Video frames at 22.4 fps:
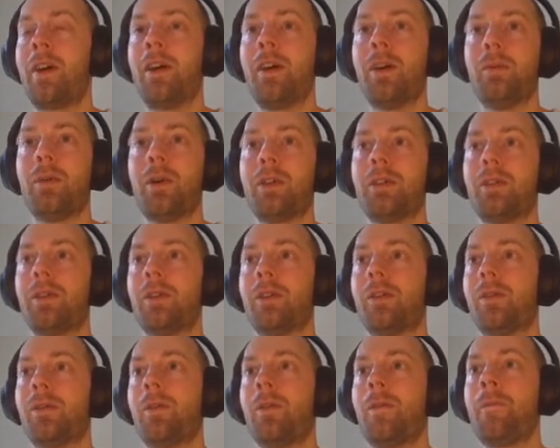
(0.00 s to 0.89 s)
1
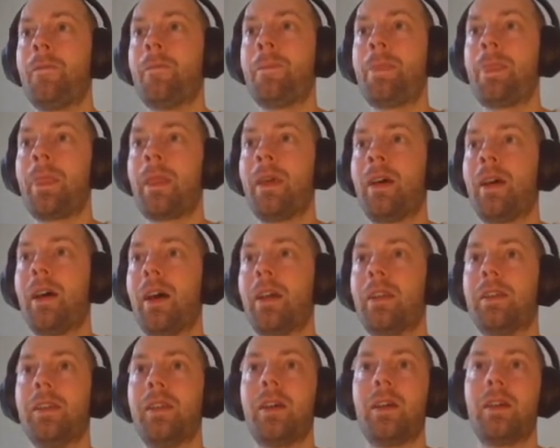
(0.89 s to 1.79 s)
row,
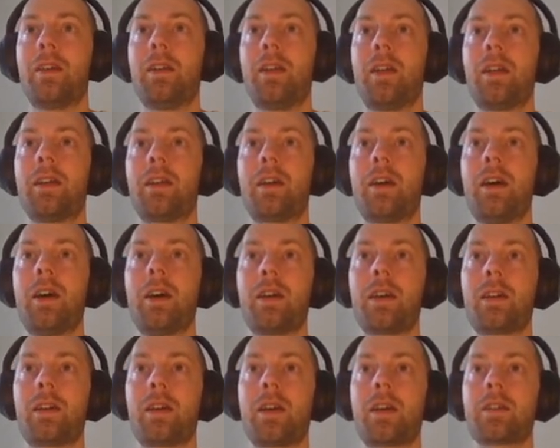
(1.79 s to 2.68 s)
and then like I
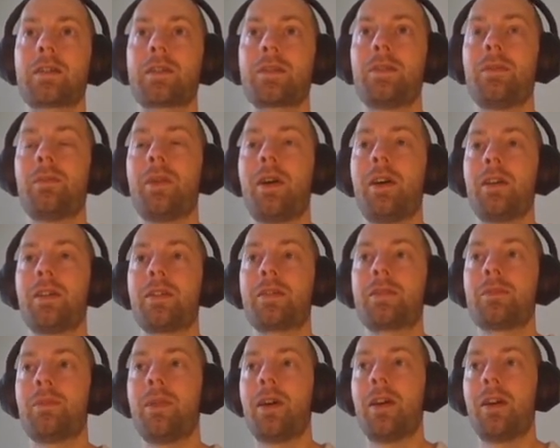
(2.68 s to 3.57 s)

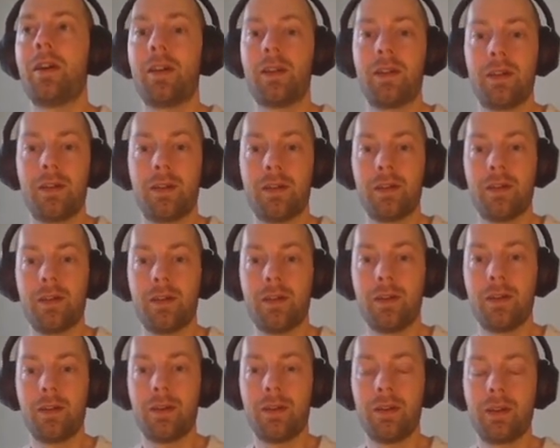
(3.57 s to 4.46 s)
customize my
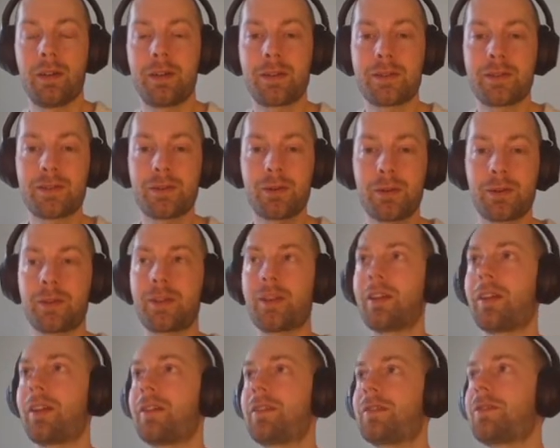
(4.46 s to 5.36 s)
like
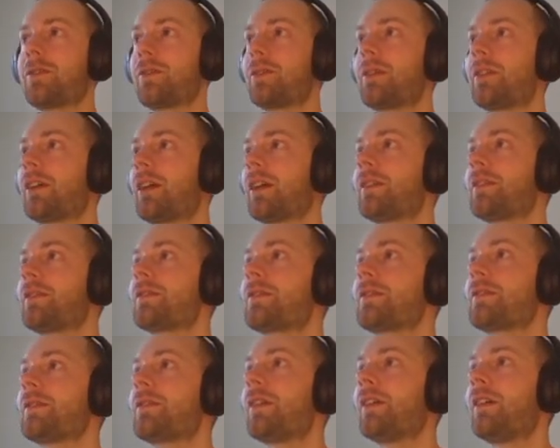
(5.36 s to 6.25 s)
shortcuts,
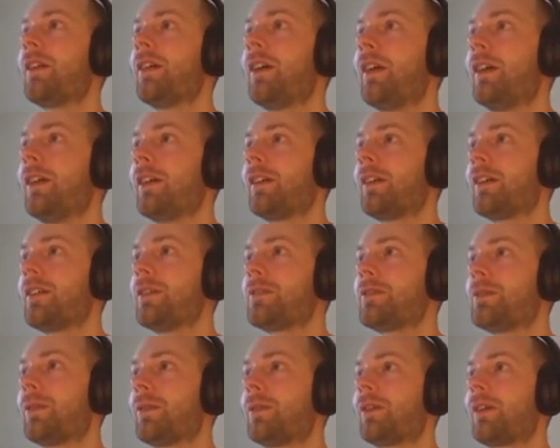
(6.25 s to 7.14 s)
key
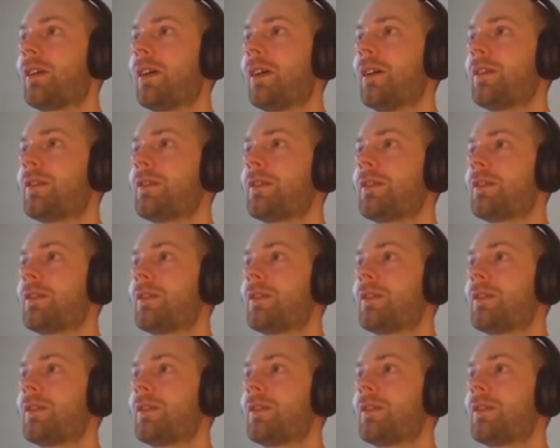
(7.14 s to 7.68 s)
shortcuts.